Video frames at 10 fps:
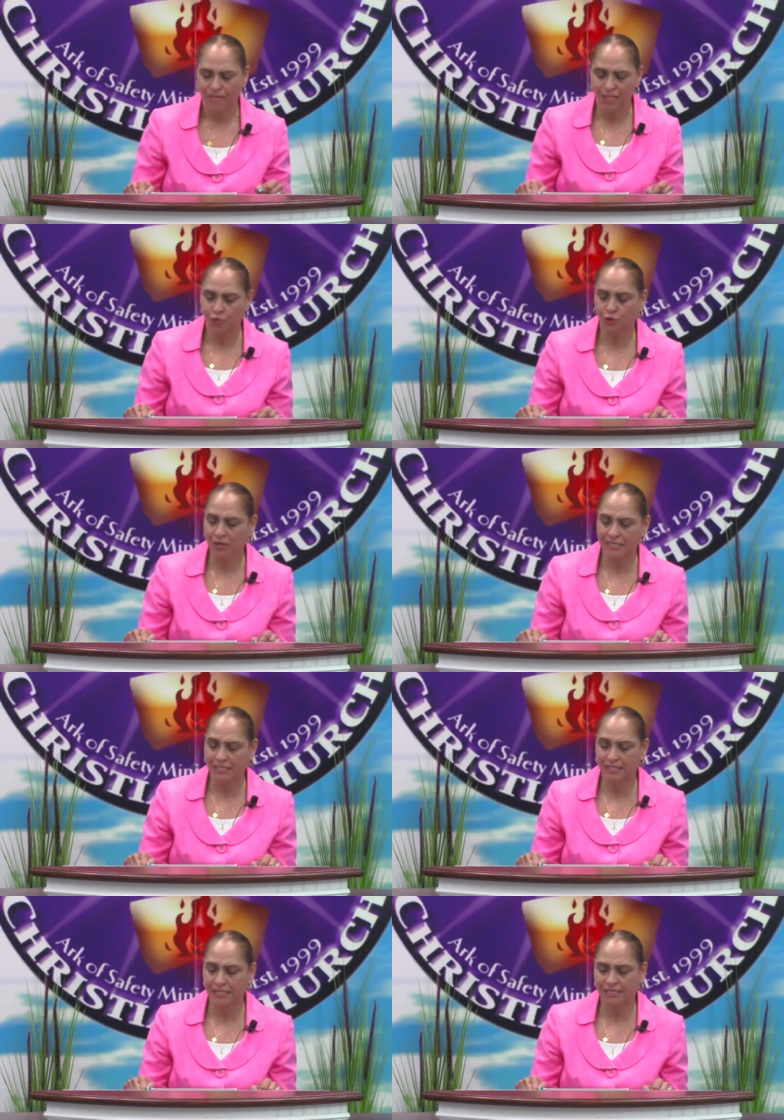It
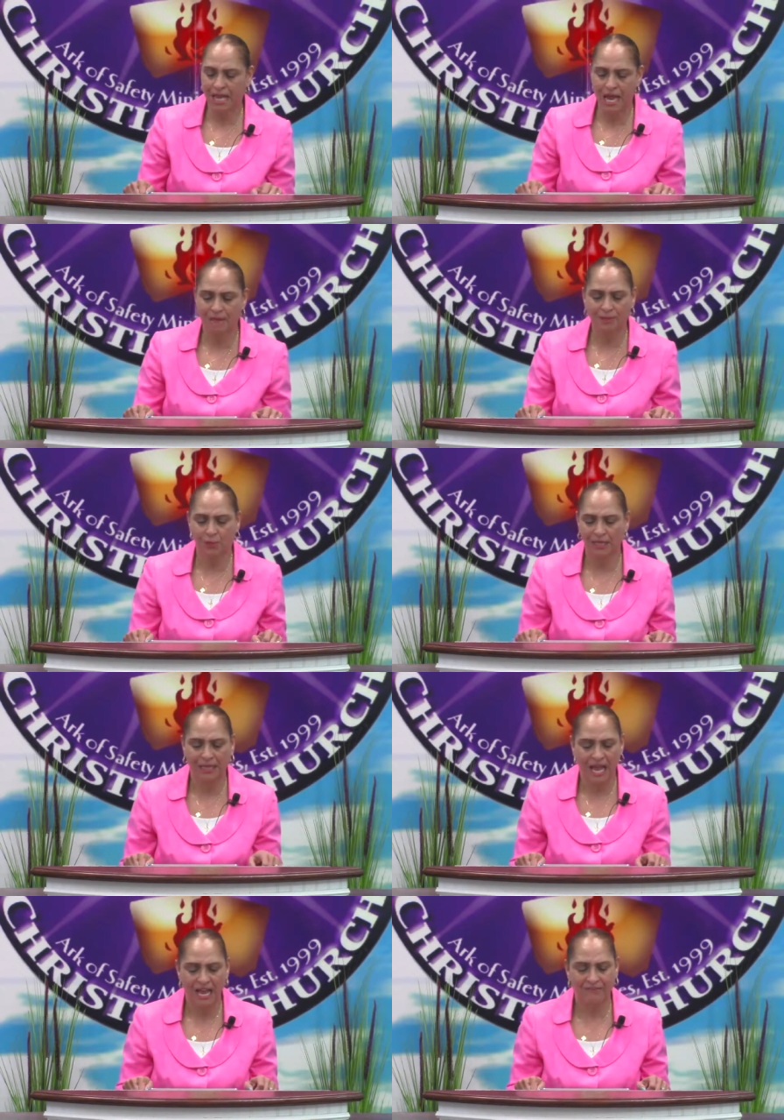addresses the times when
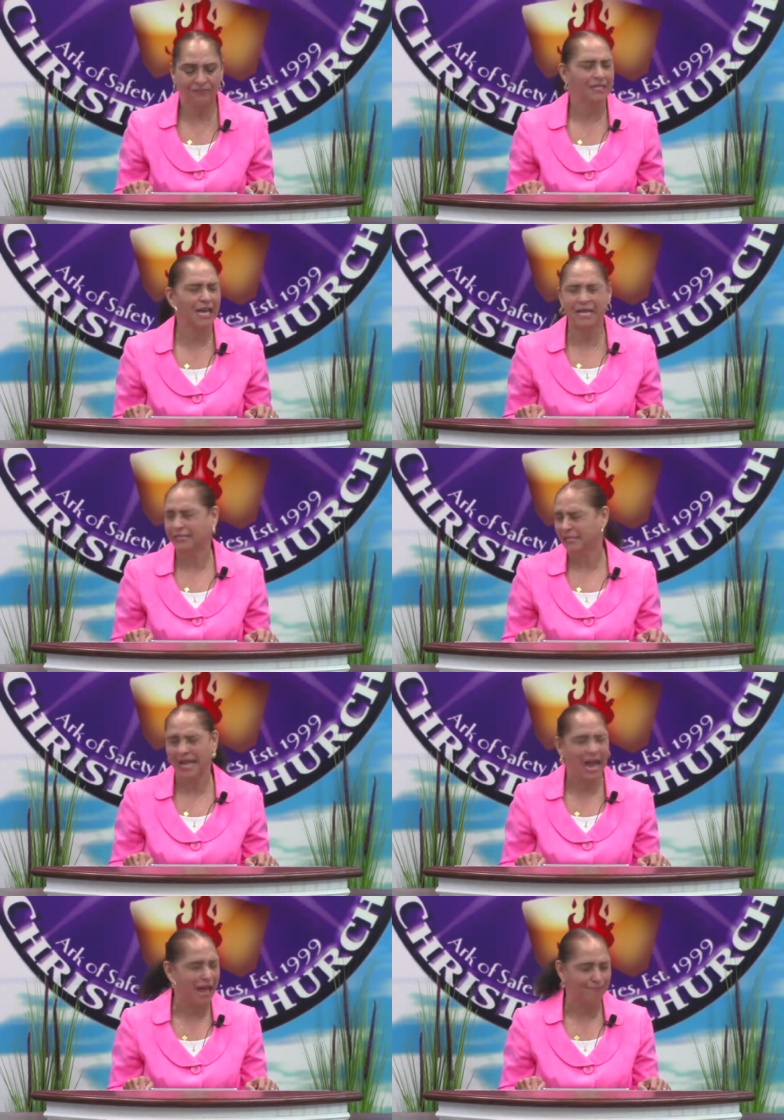life does
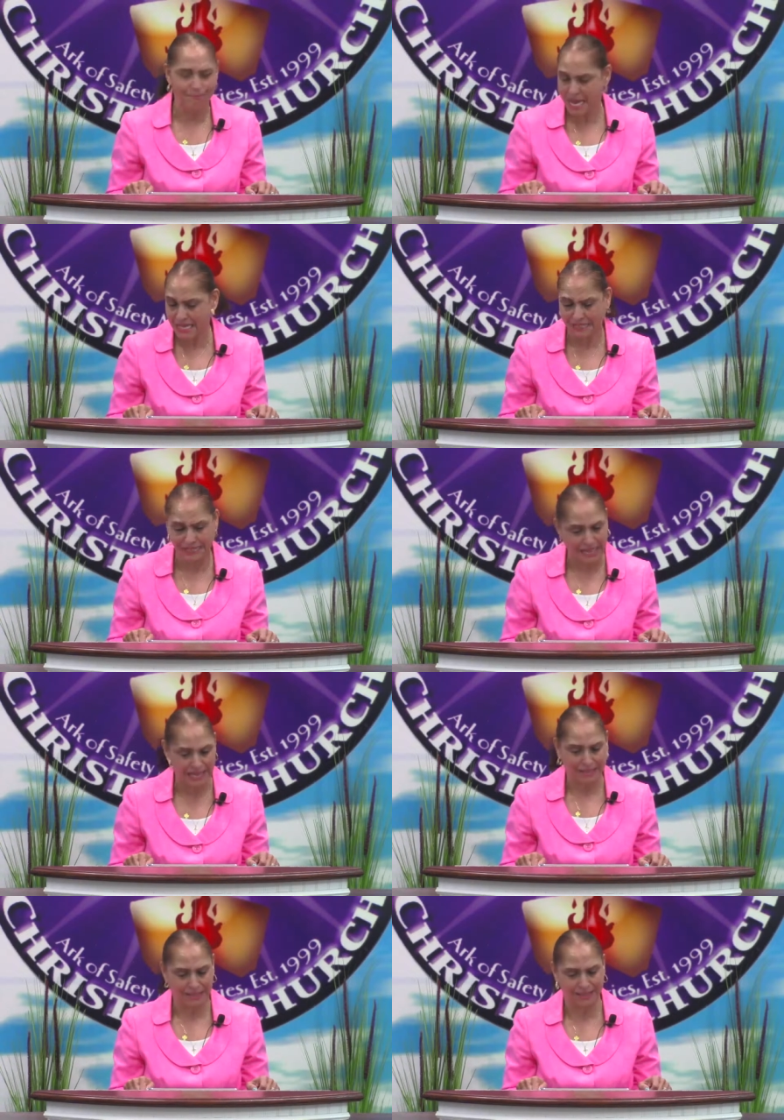not make
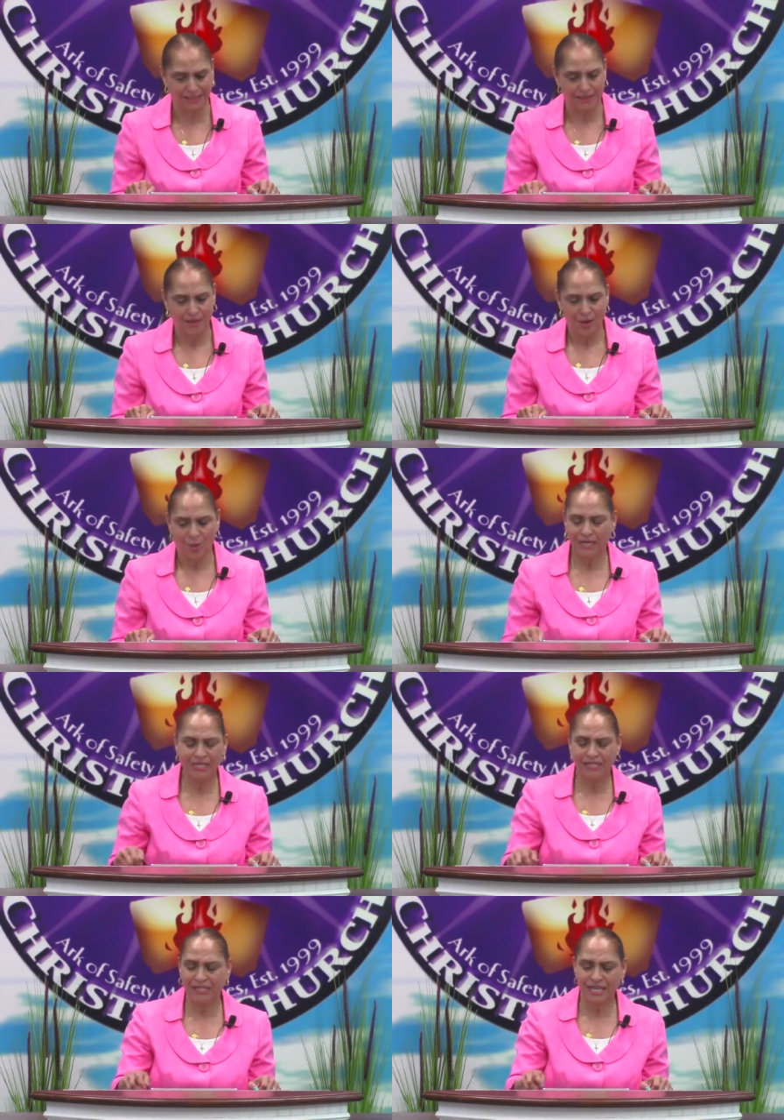sense, when
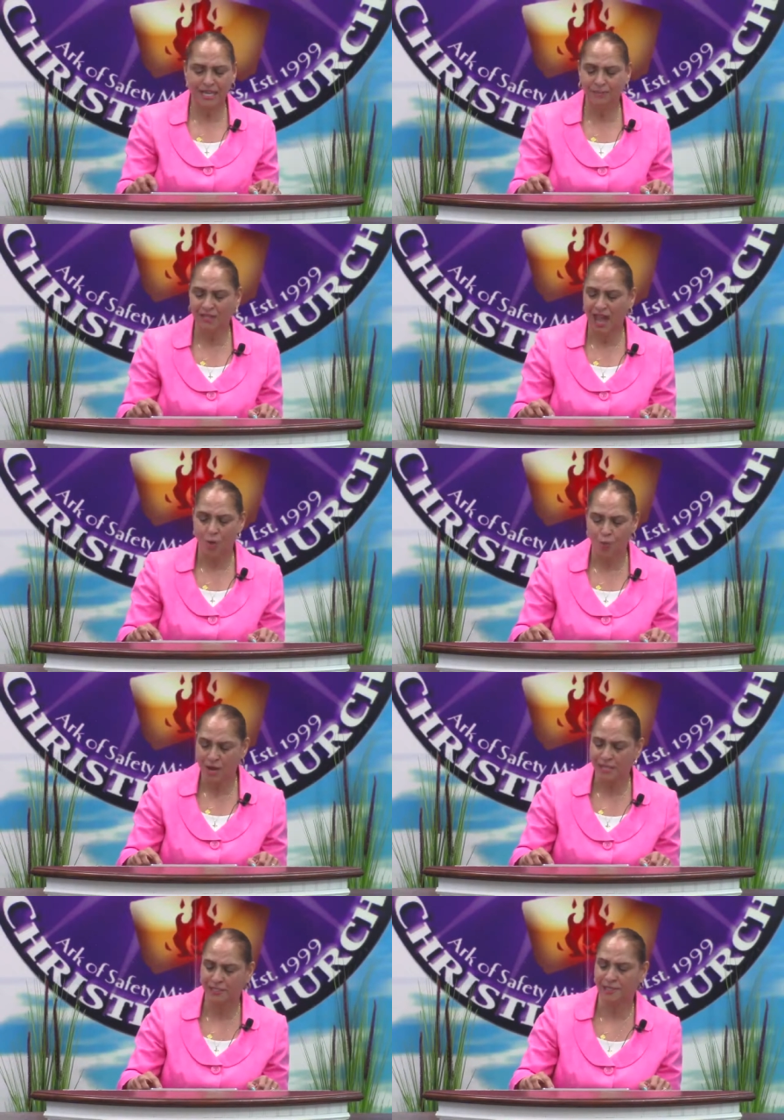it seems that
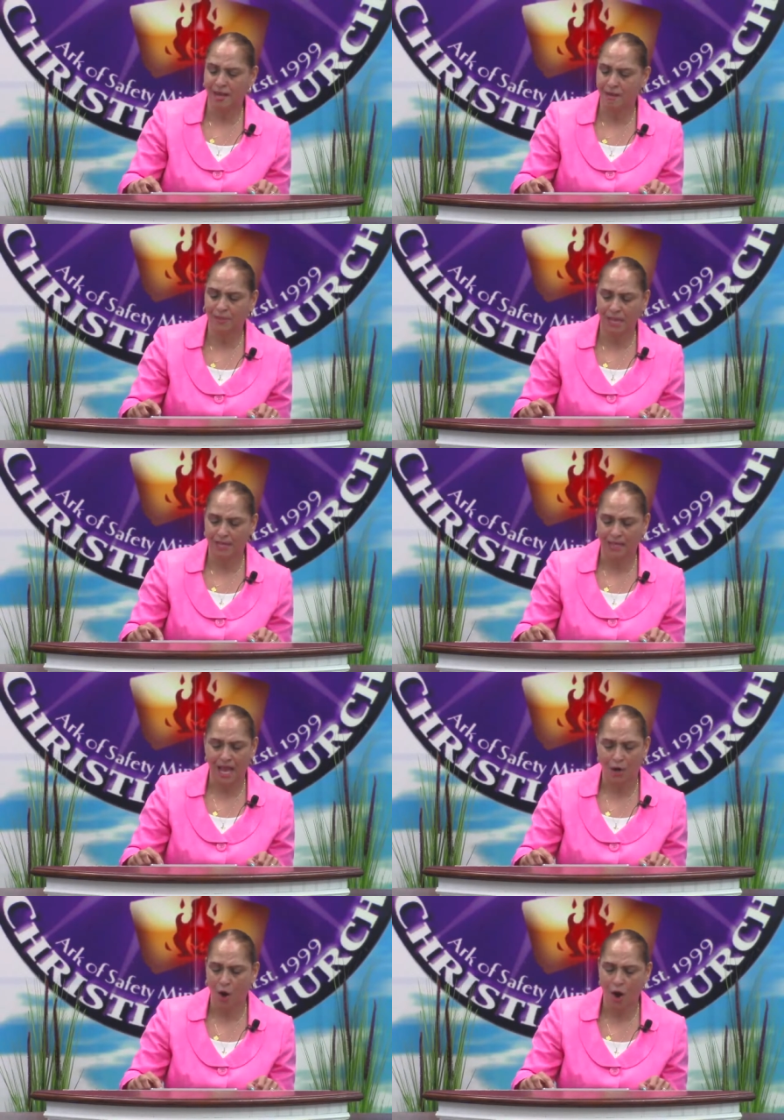wisdom
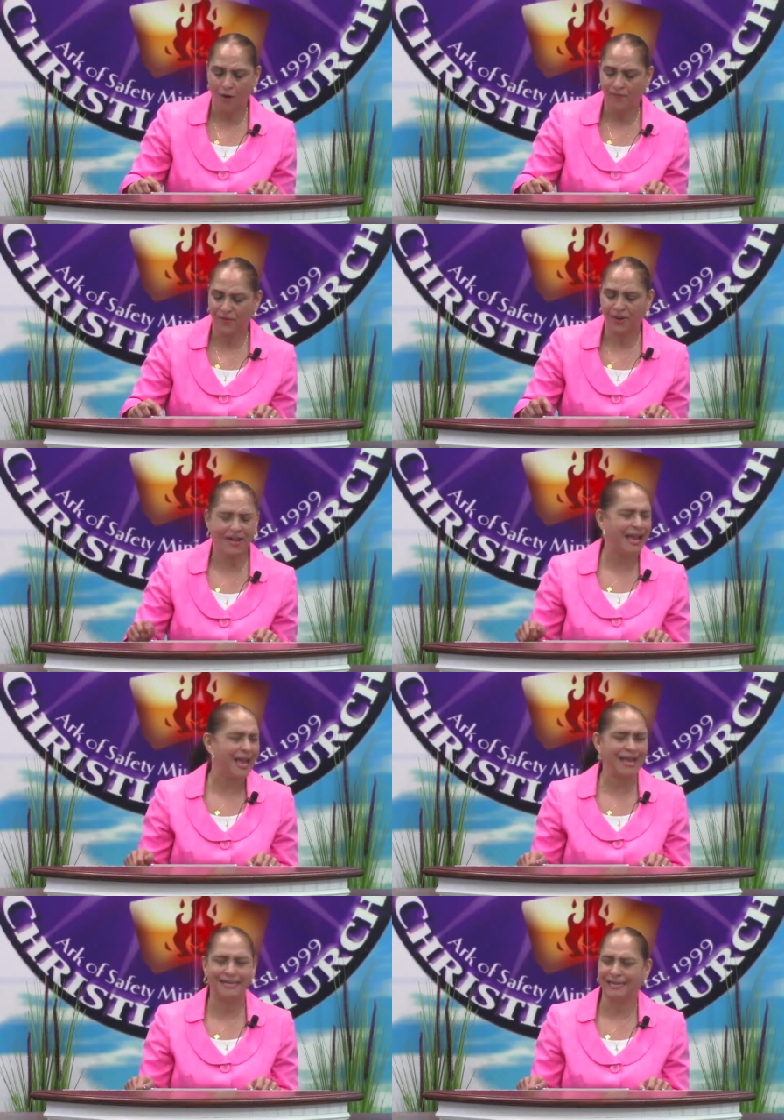cannot offer
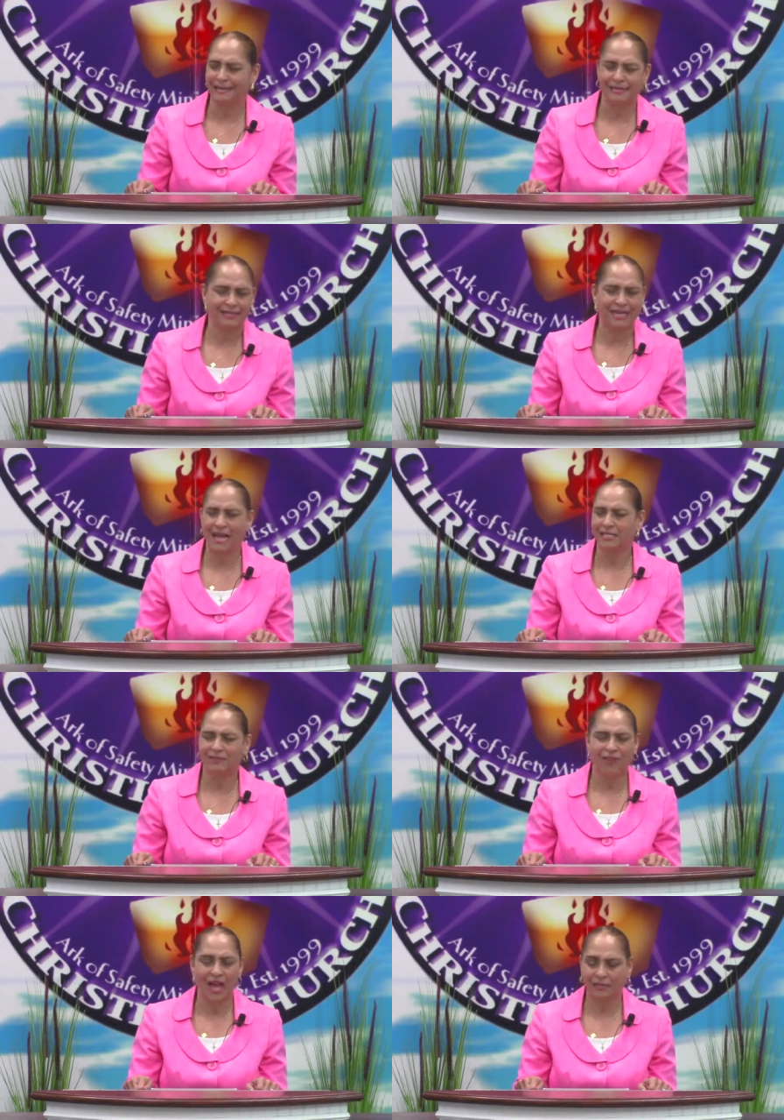any
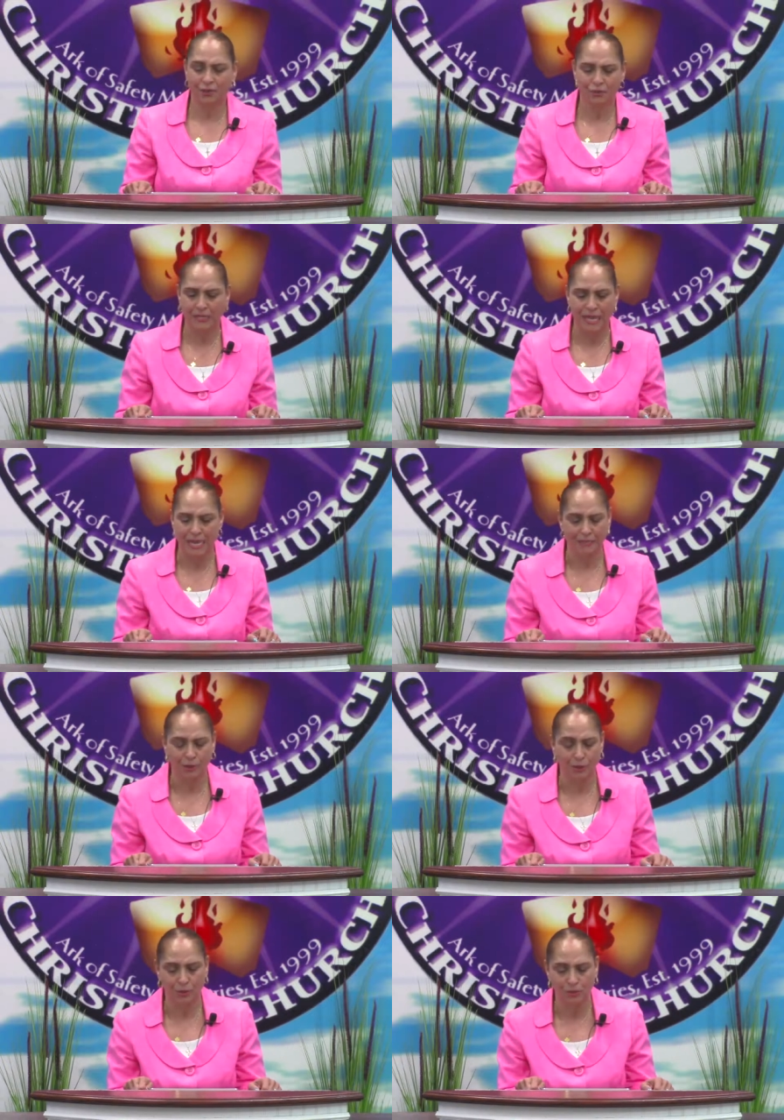satisfactory
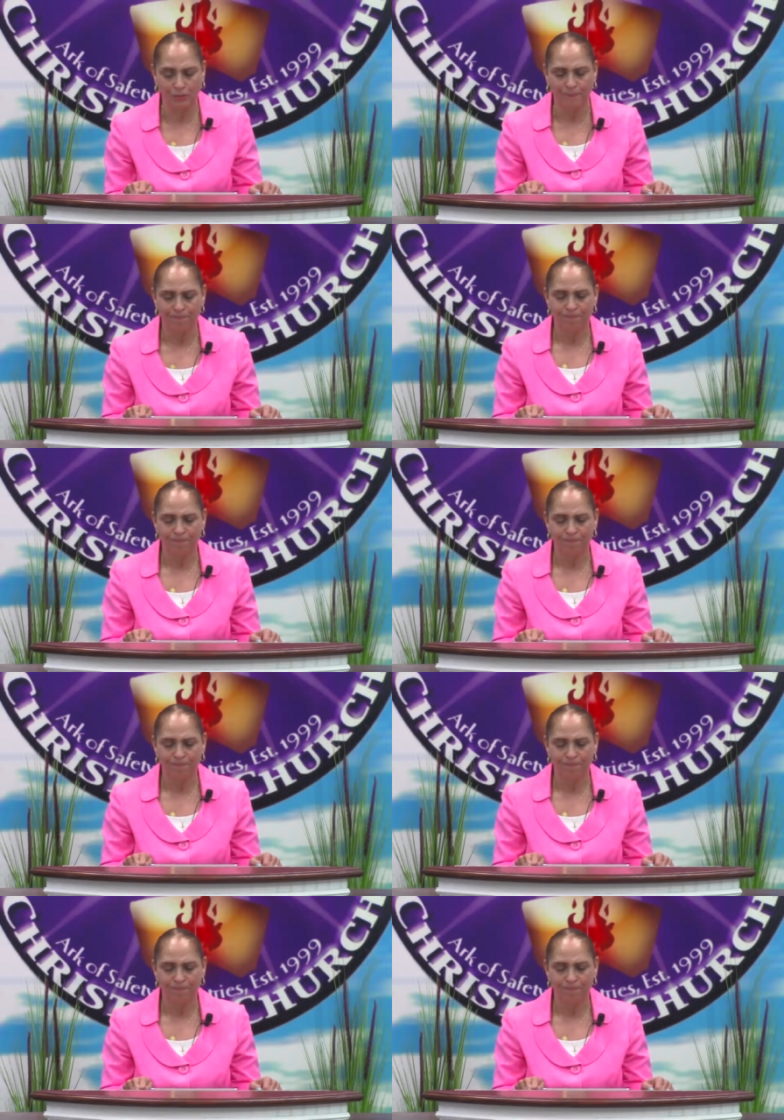answers.